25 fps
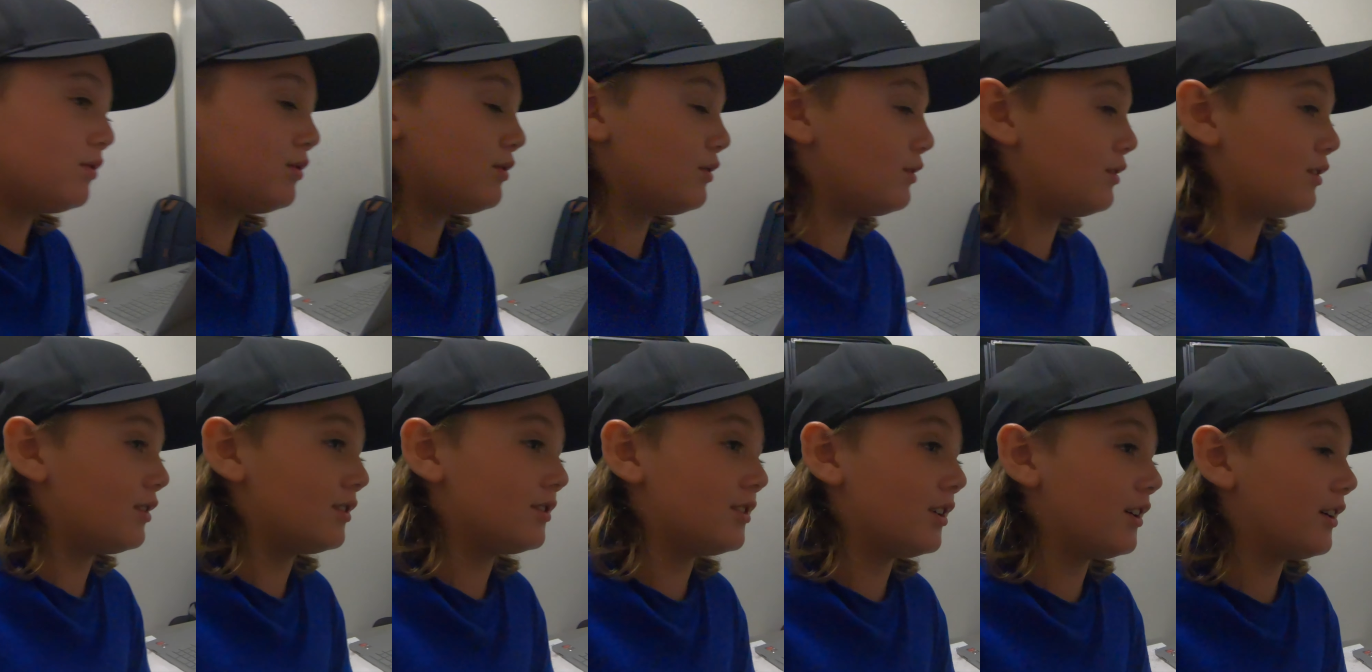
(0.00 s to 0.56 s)

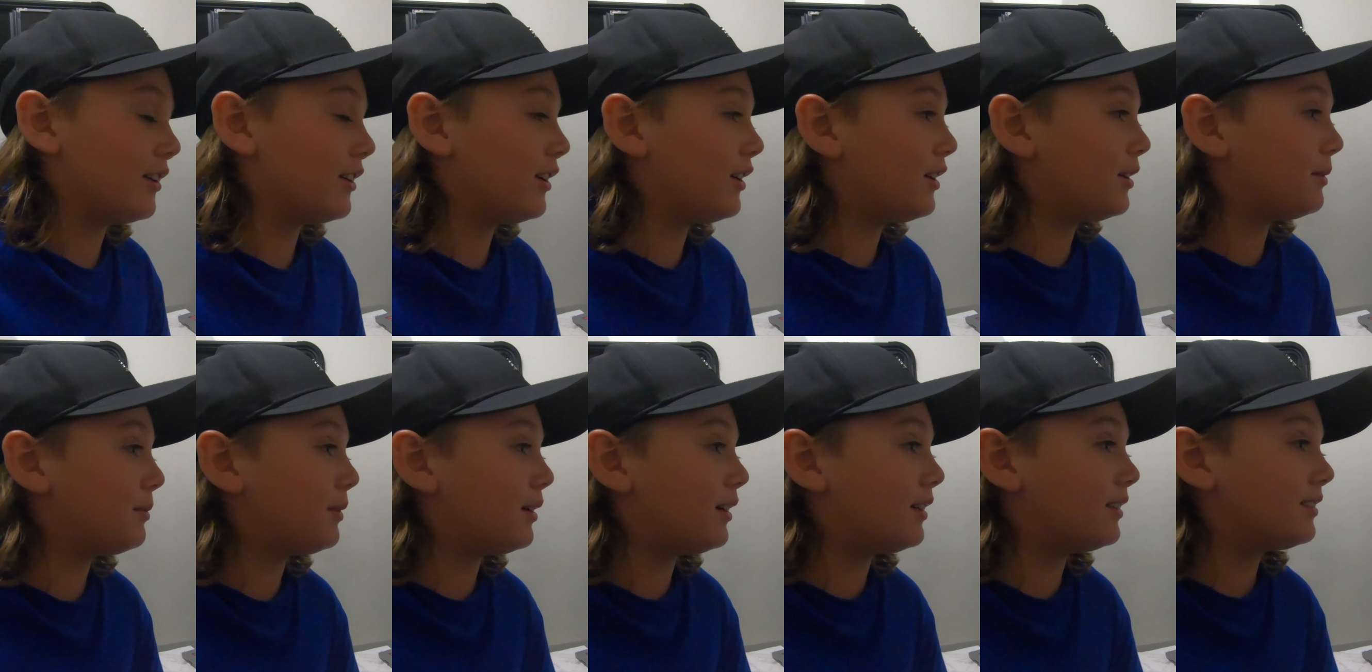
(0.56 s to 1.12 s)
I don't
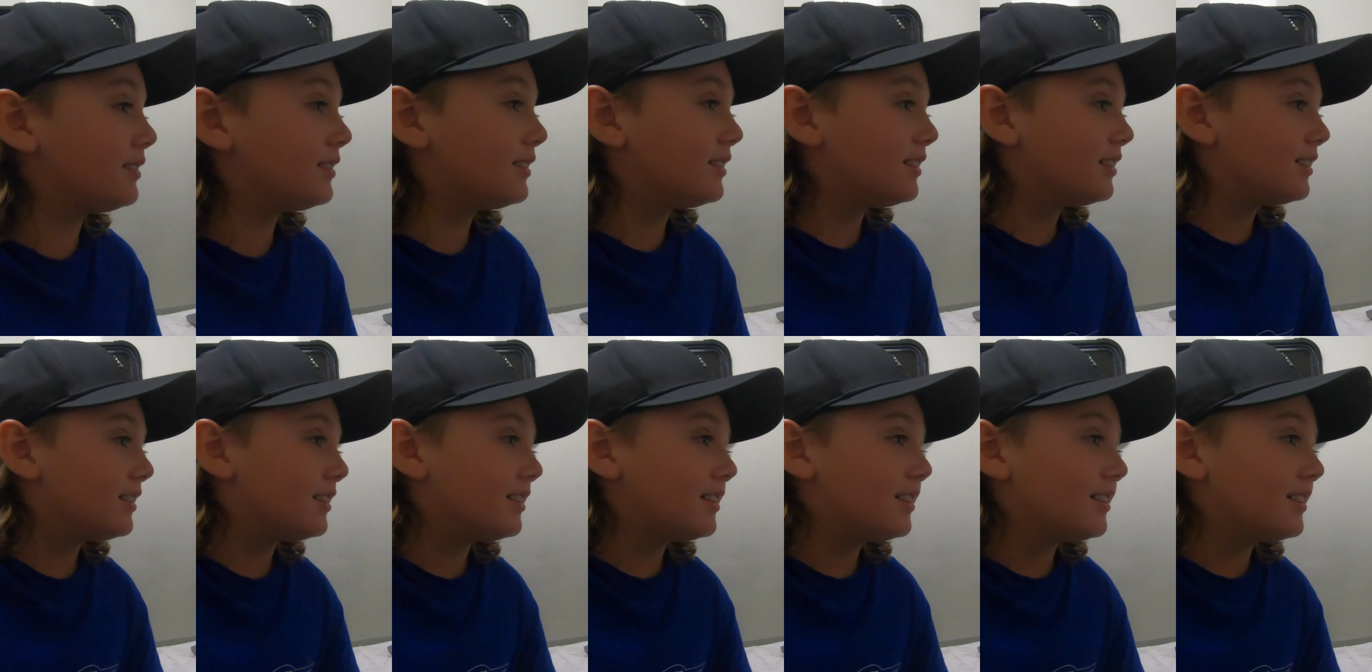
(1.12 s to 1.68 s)
know,
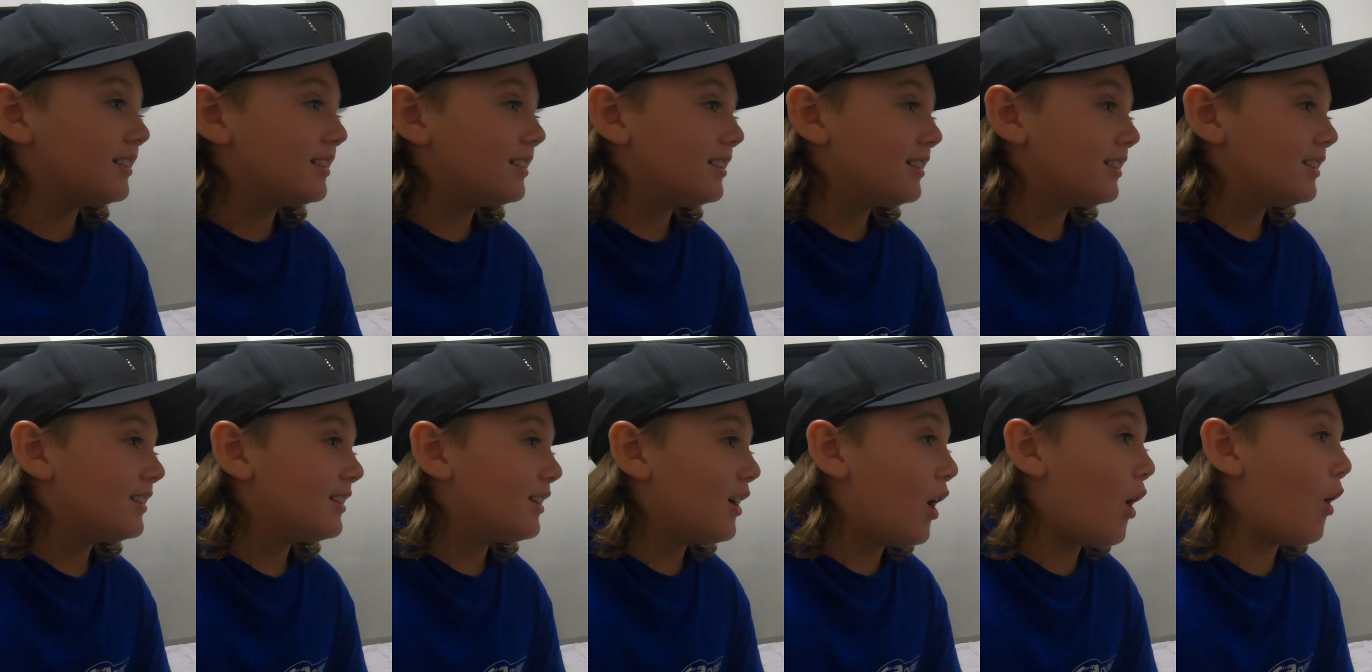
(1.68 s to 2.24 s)

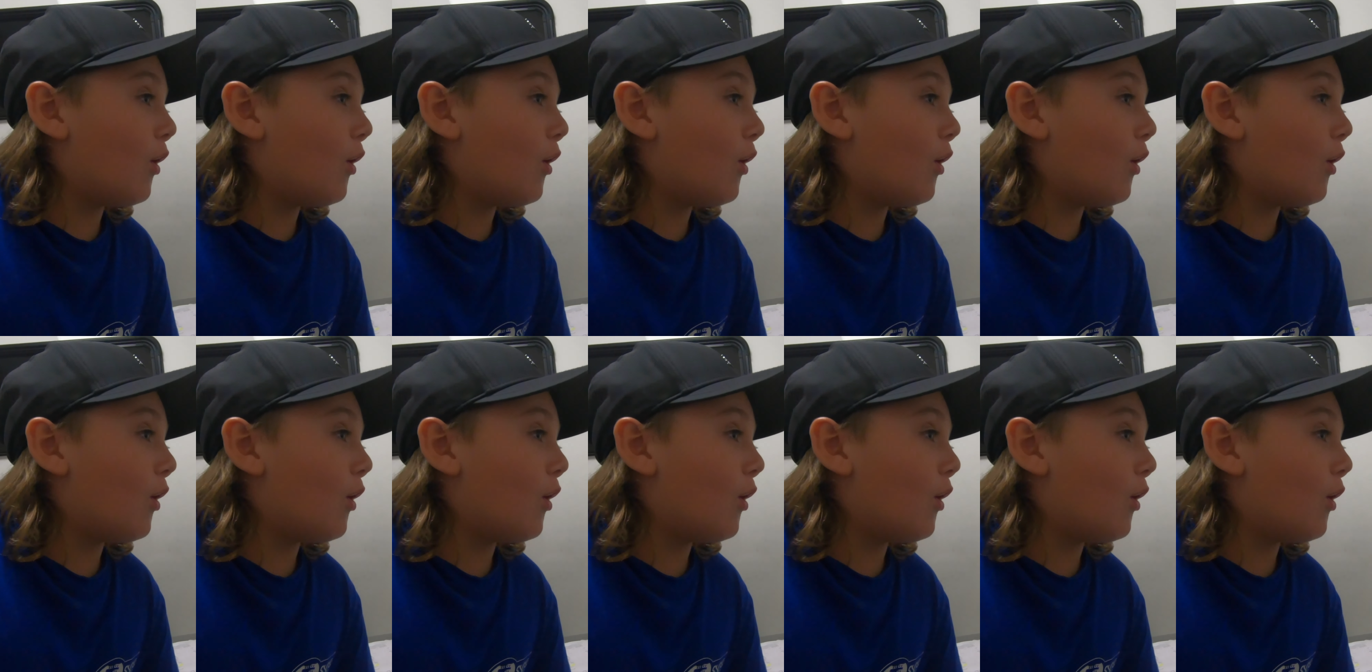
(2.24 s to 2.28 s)
but